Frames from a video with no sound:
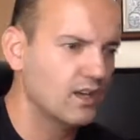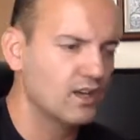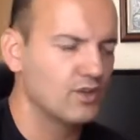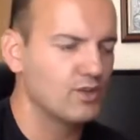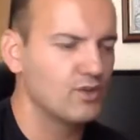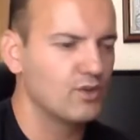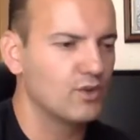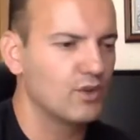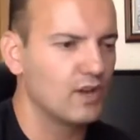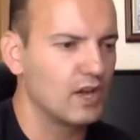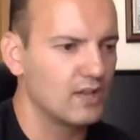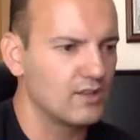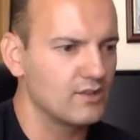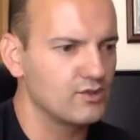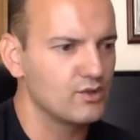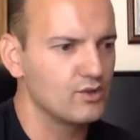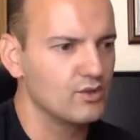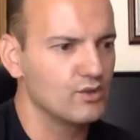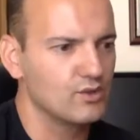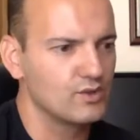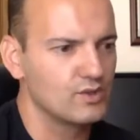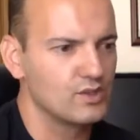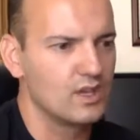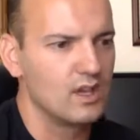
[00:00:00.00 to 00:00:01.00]
you can
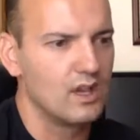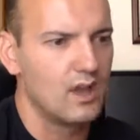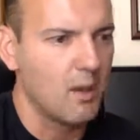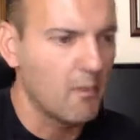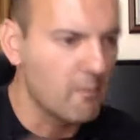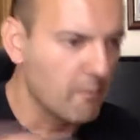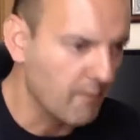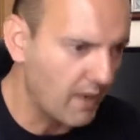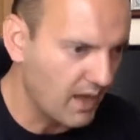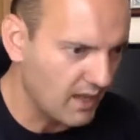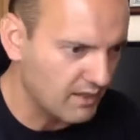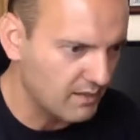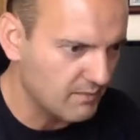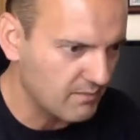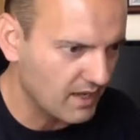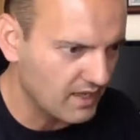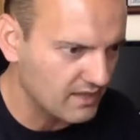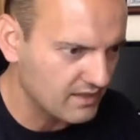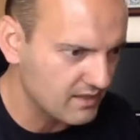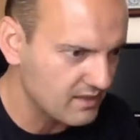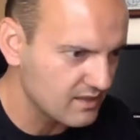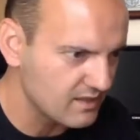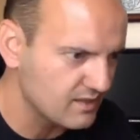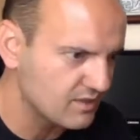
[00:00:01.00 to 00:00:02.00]
use
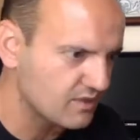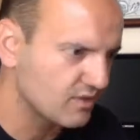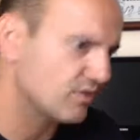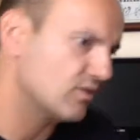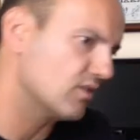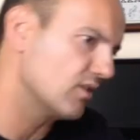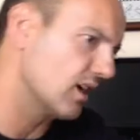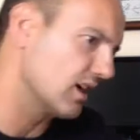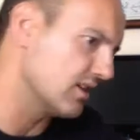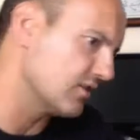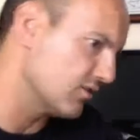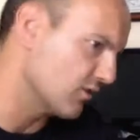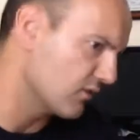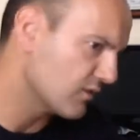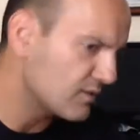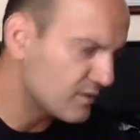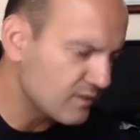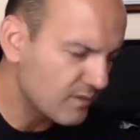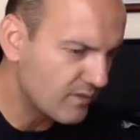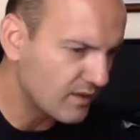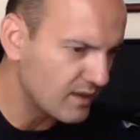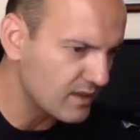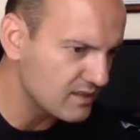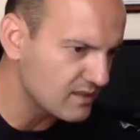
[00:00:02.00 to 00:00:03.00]
mathematics, you can use
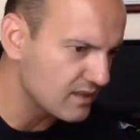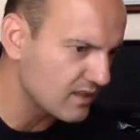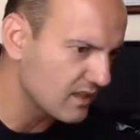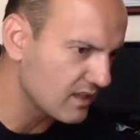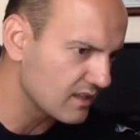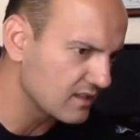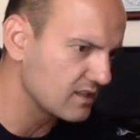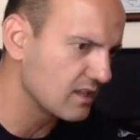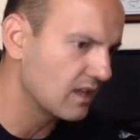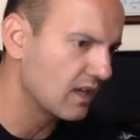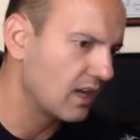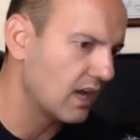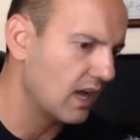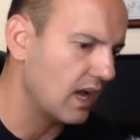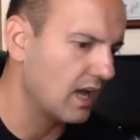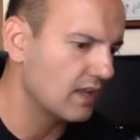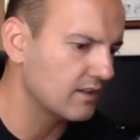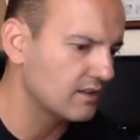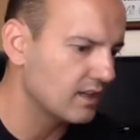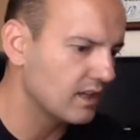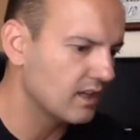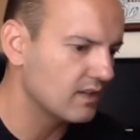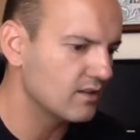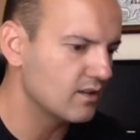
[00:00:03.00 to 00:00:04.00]
physics, and
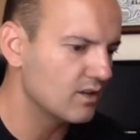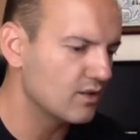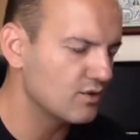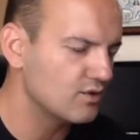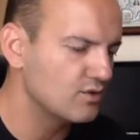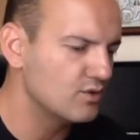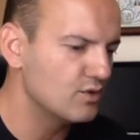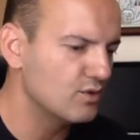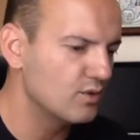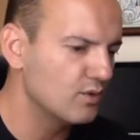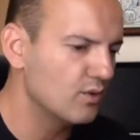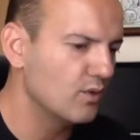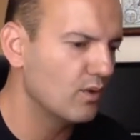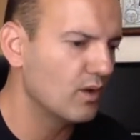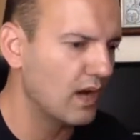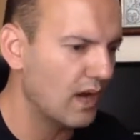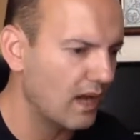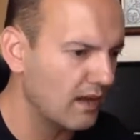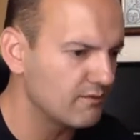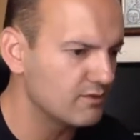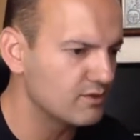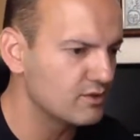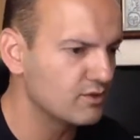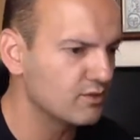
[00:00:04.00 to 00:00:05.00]
then you
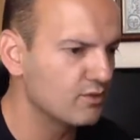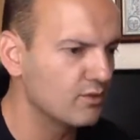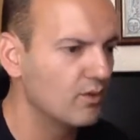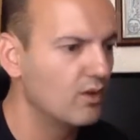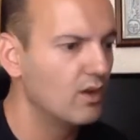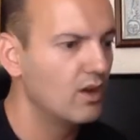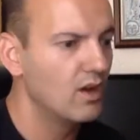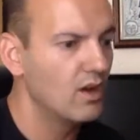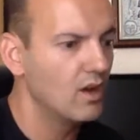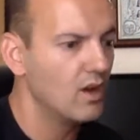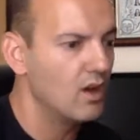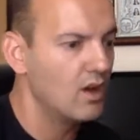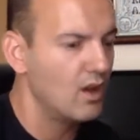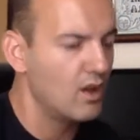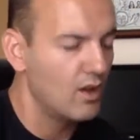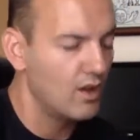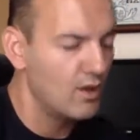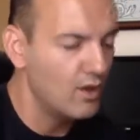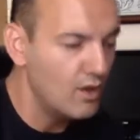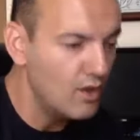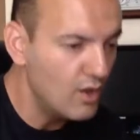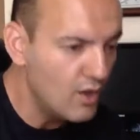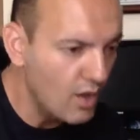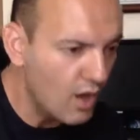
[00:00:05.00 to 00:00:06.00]
have to
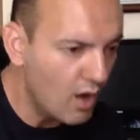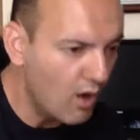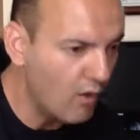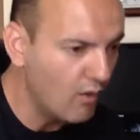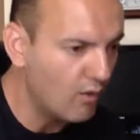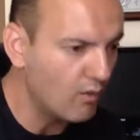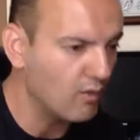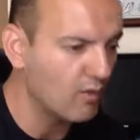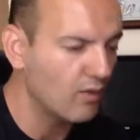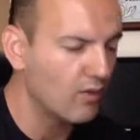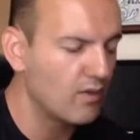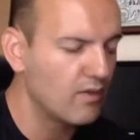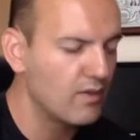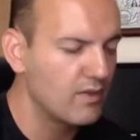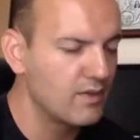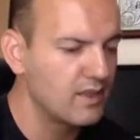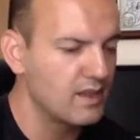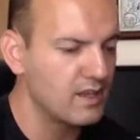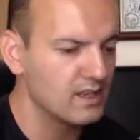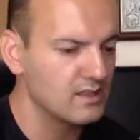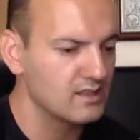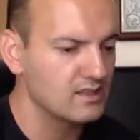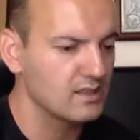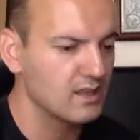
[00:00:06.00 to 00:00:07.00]
know
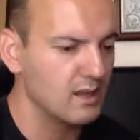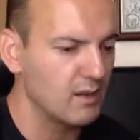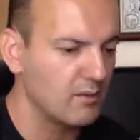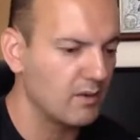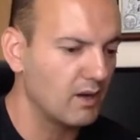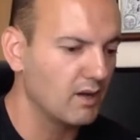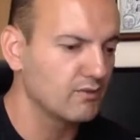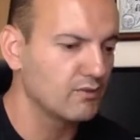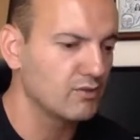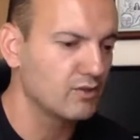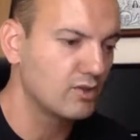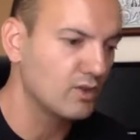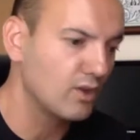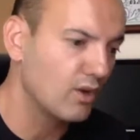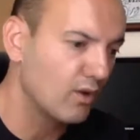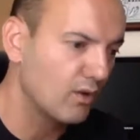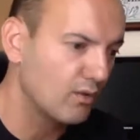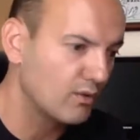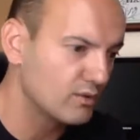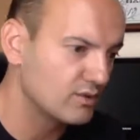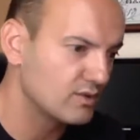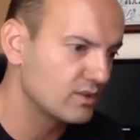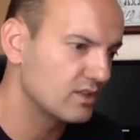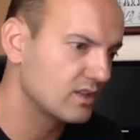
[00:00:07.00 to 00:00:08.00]
things about
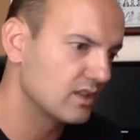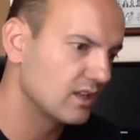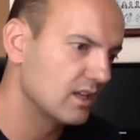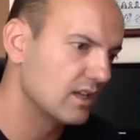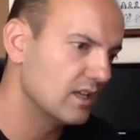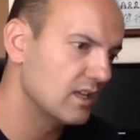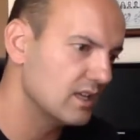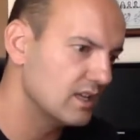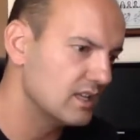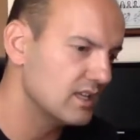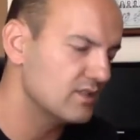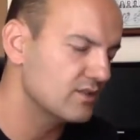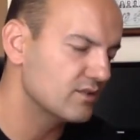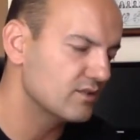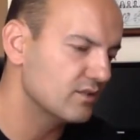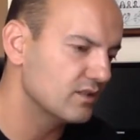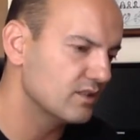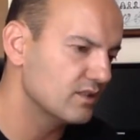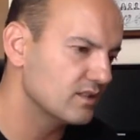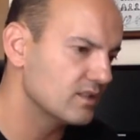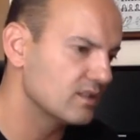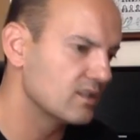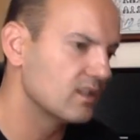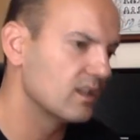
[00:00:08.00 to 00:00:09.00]
those
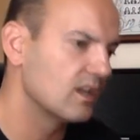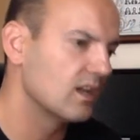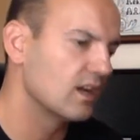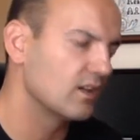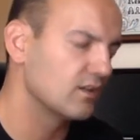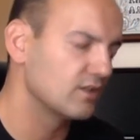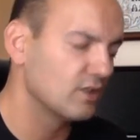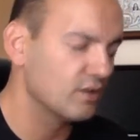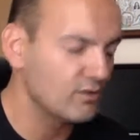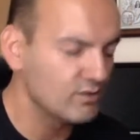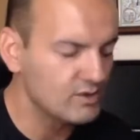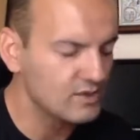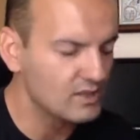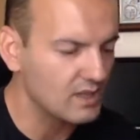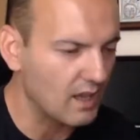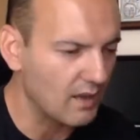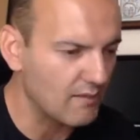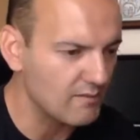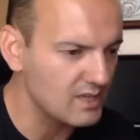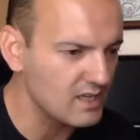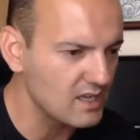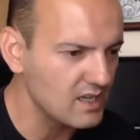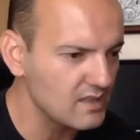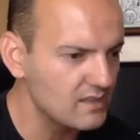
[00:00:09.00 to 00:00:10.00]
issues, those
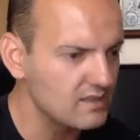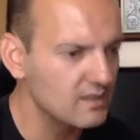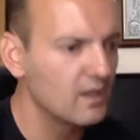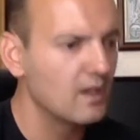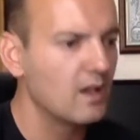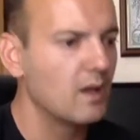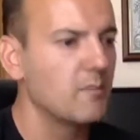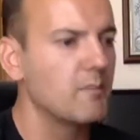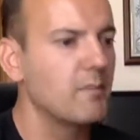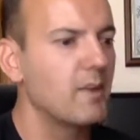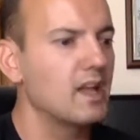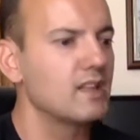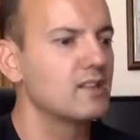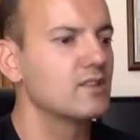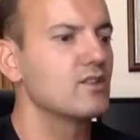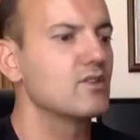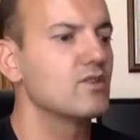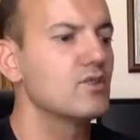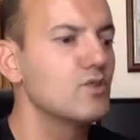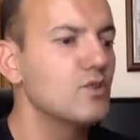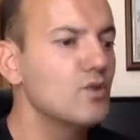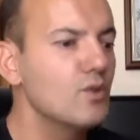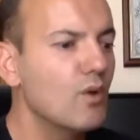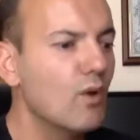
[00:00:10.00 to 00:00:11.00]
subjects, but
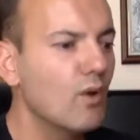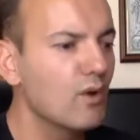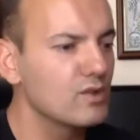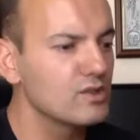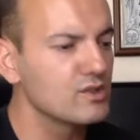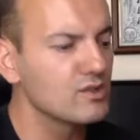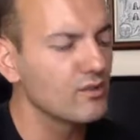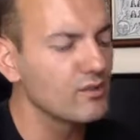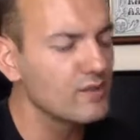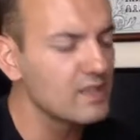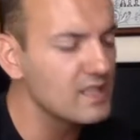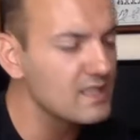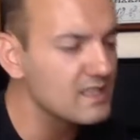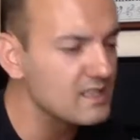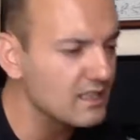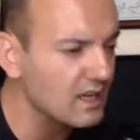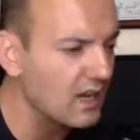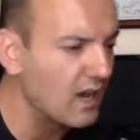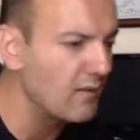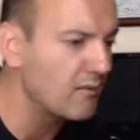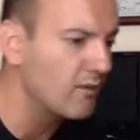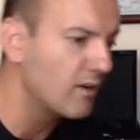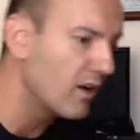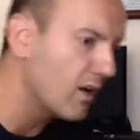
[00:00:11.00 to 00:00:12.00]
you also
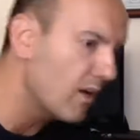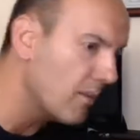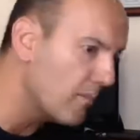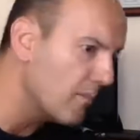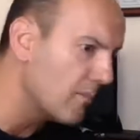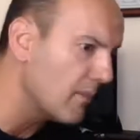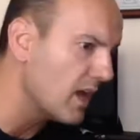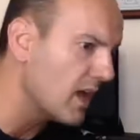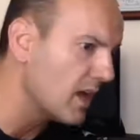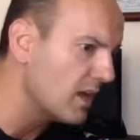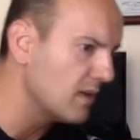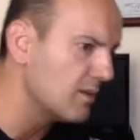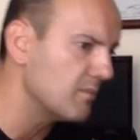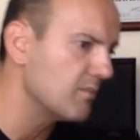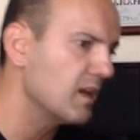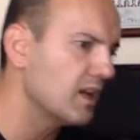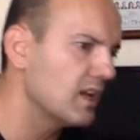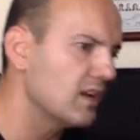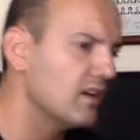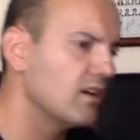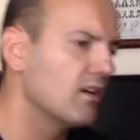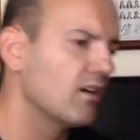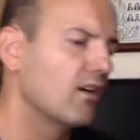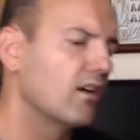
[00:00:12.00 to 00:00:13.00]
discover
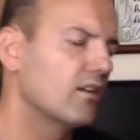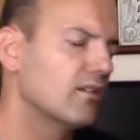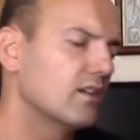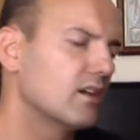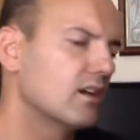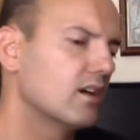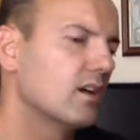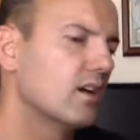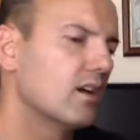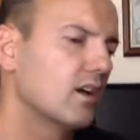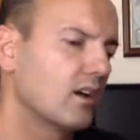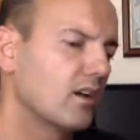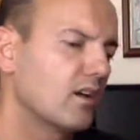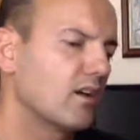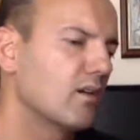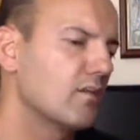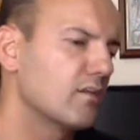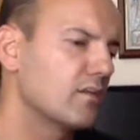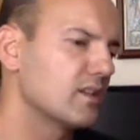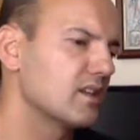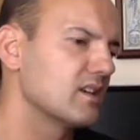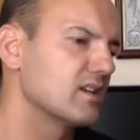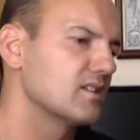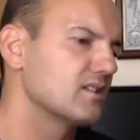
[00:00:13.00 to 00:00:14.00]
many other
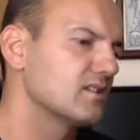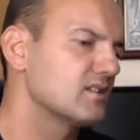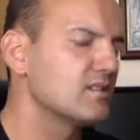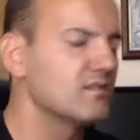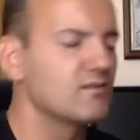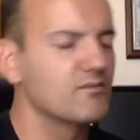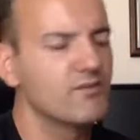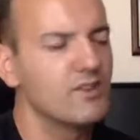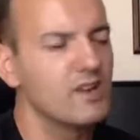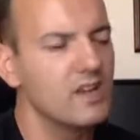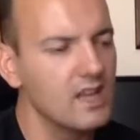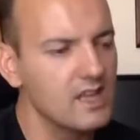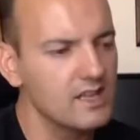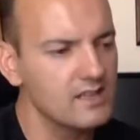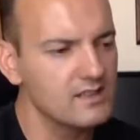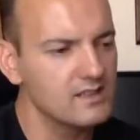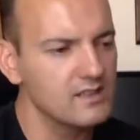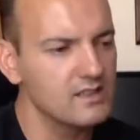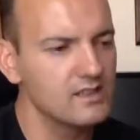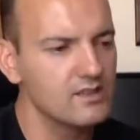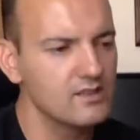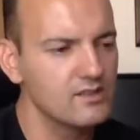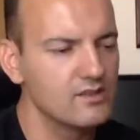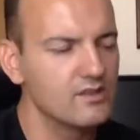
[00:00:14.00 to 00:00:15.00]
concepts
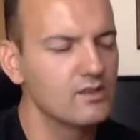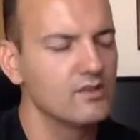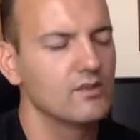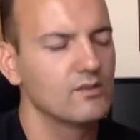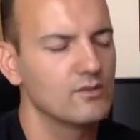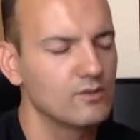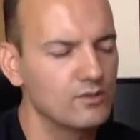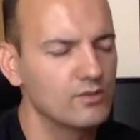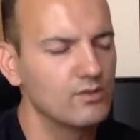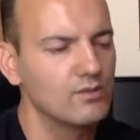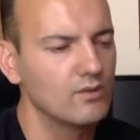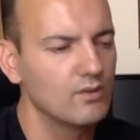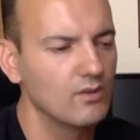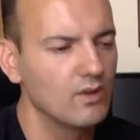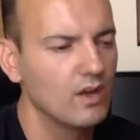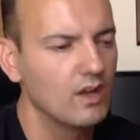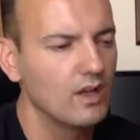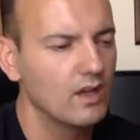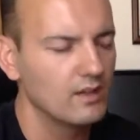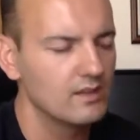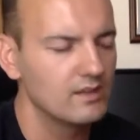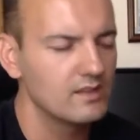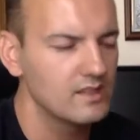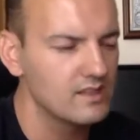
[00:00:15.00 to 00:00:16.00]
related to
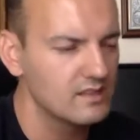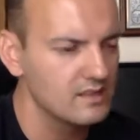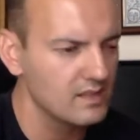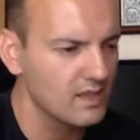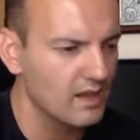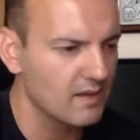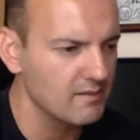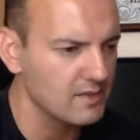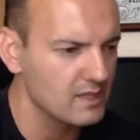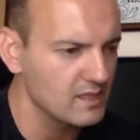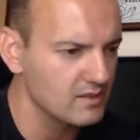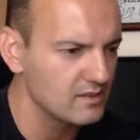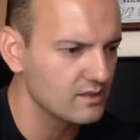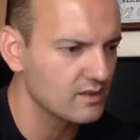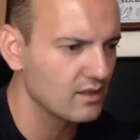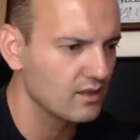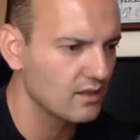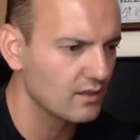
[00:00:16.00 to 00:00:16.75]
these subjects.